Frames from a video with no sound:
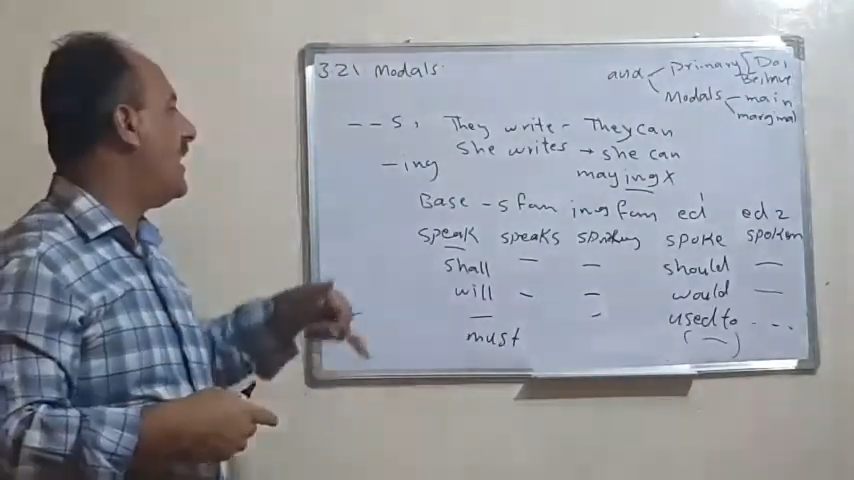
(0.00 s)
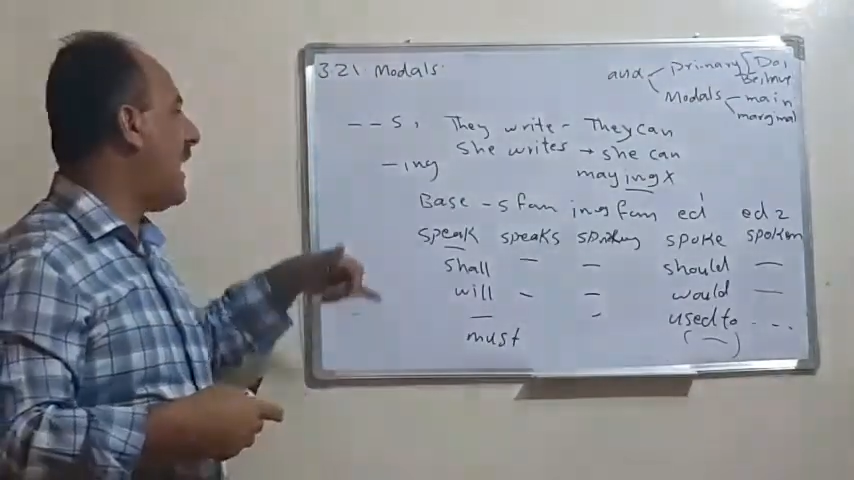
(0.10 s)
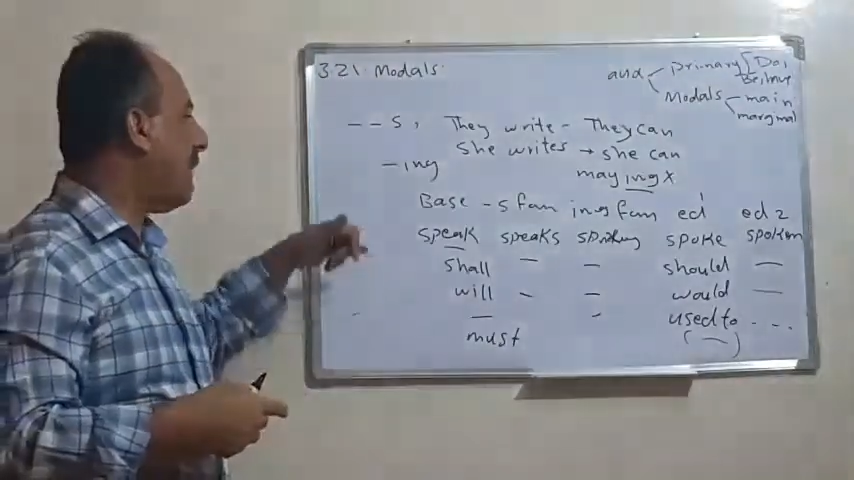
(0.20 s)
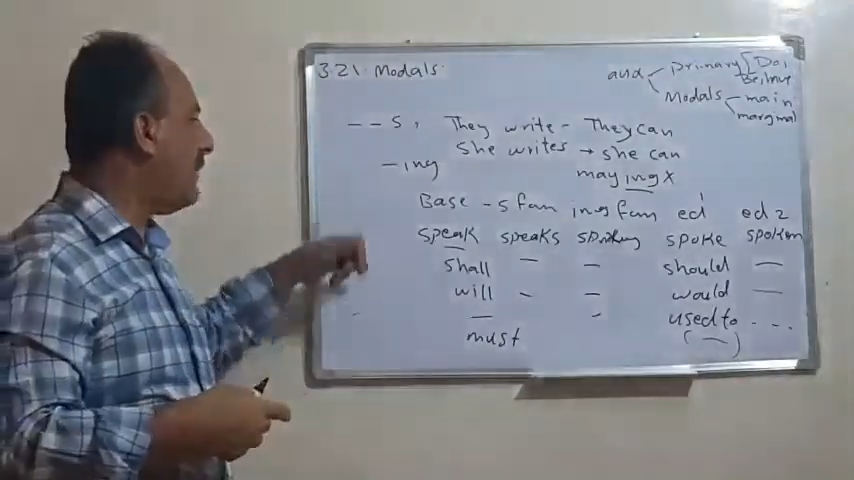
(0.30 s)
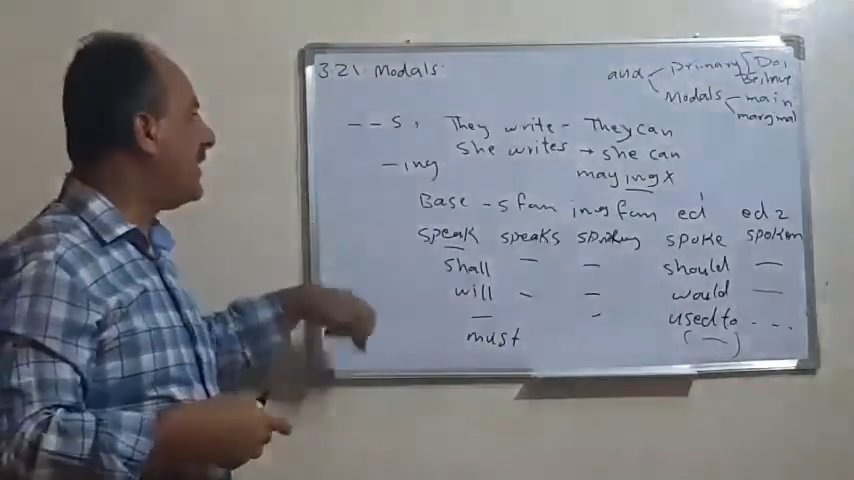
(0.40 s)

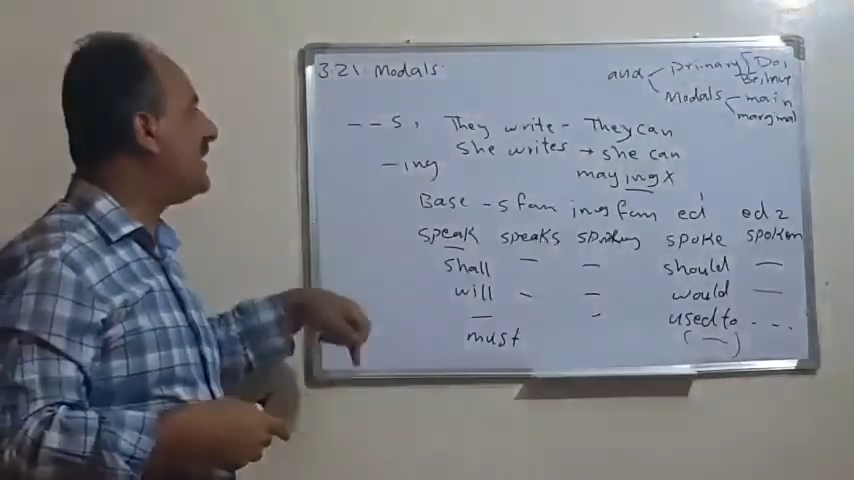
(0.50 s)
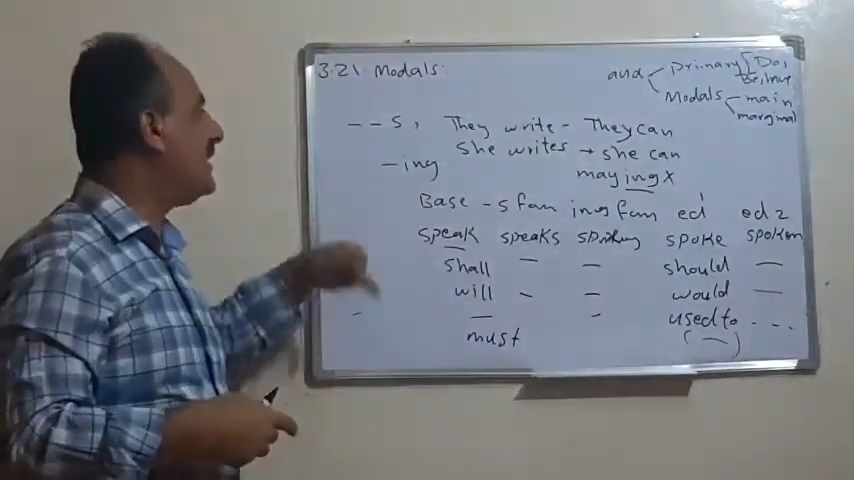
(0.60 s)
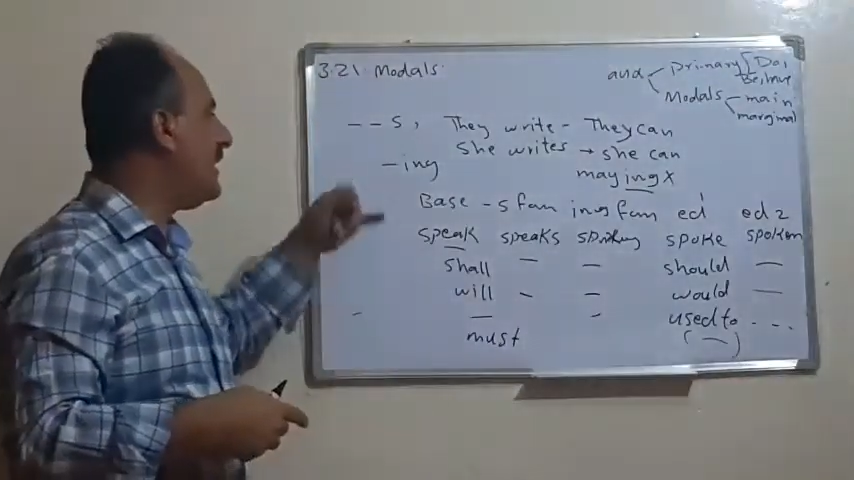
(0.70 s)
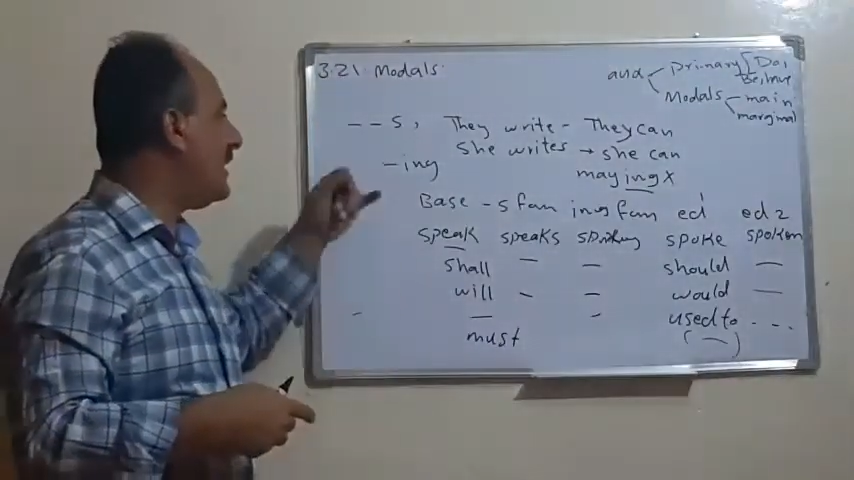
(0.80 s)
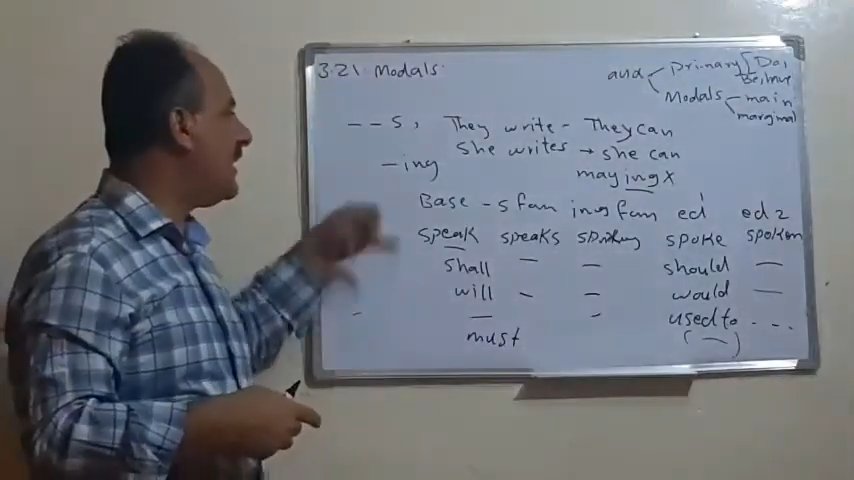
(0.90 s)

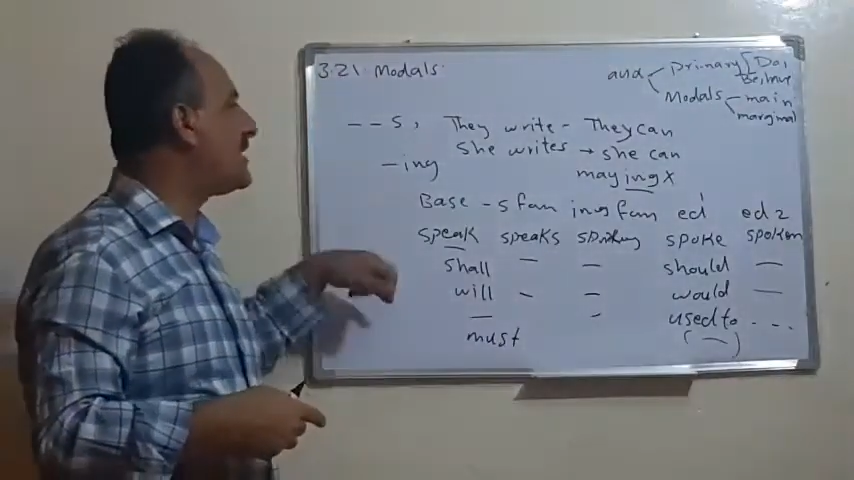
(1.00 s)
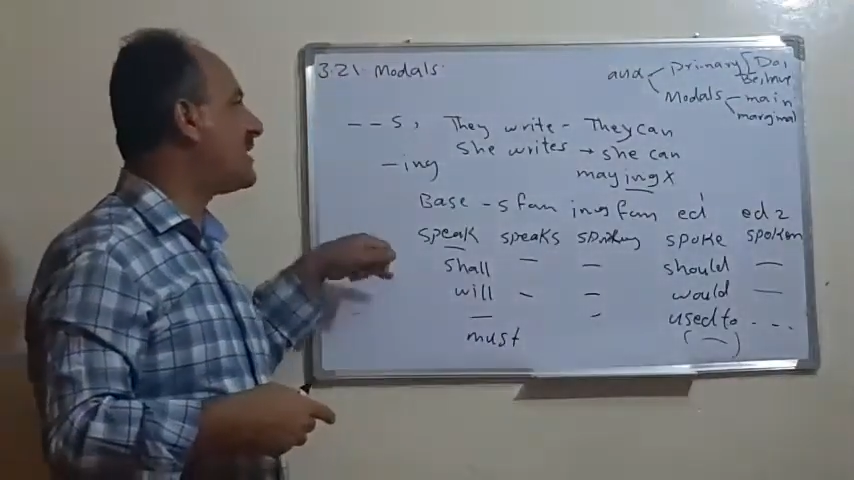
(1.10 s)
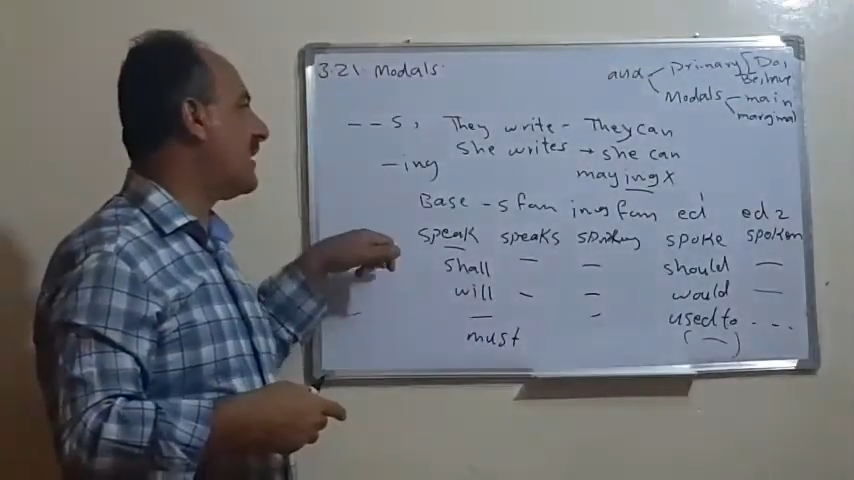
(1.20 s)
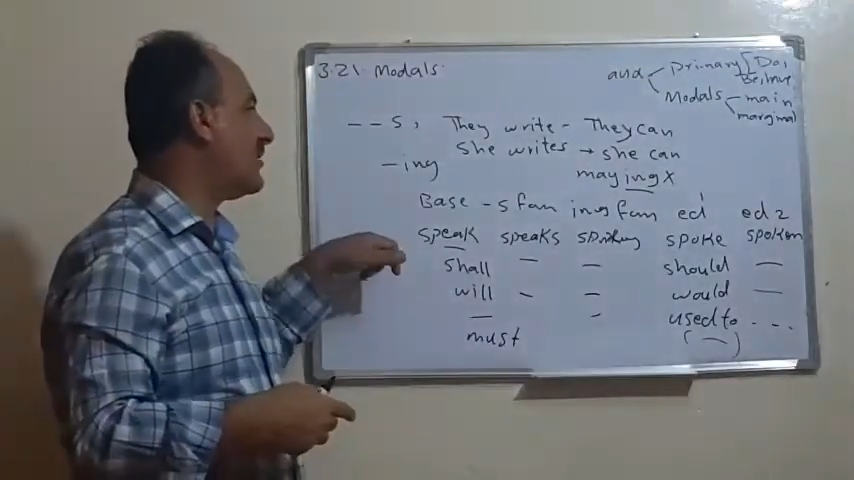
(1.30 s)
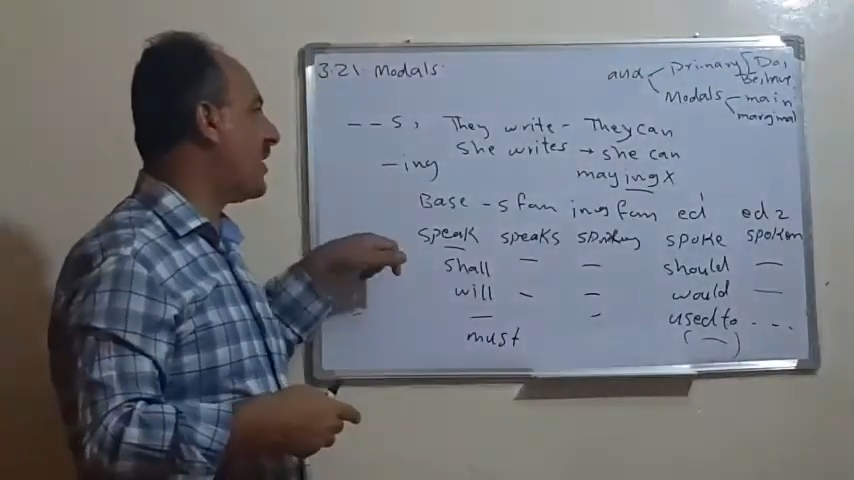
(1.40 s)
ability,
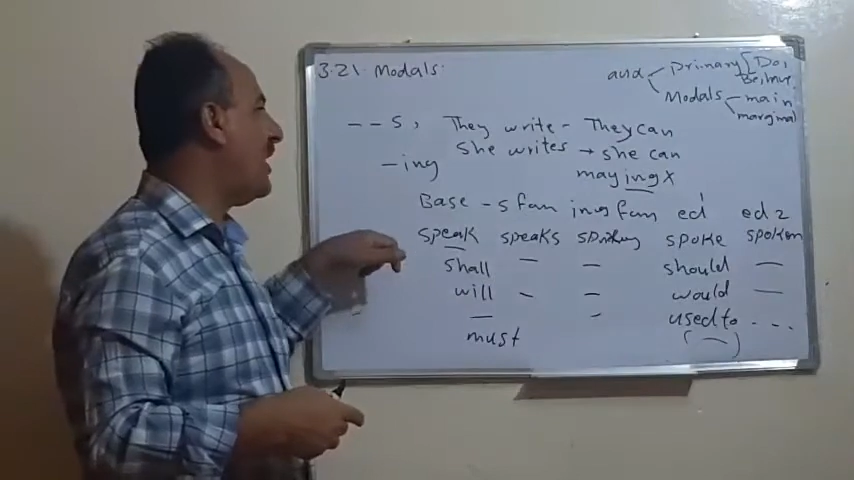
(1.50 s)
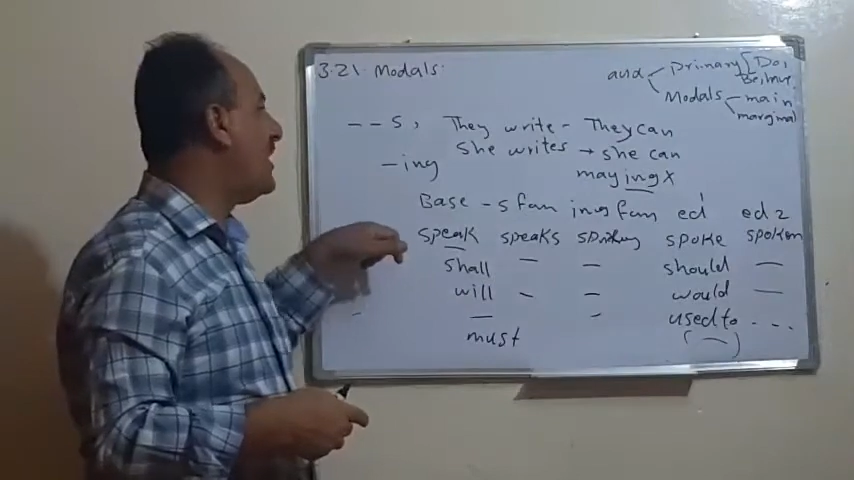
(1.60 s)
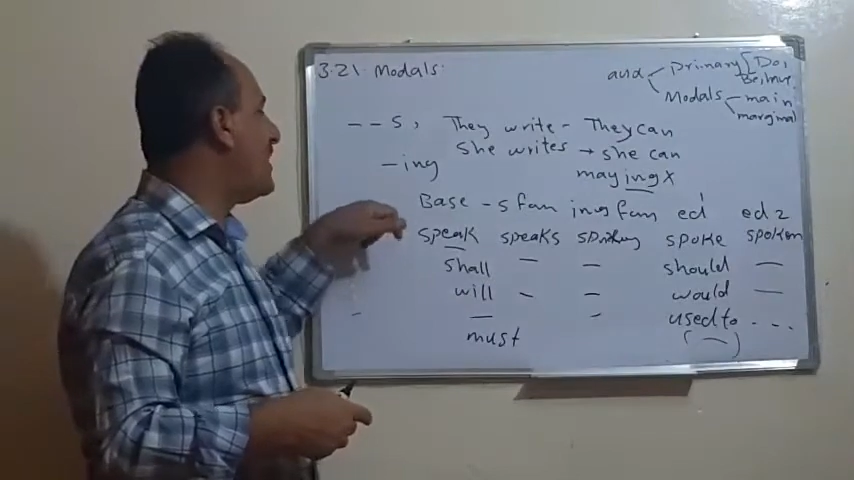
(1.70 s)
etc.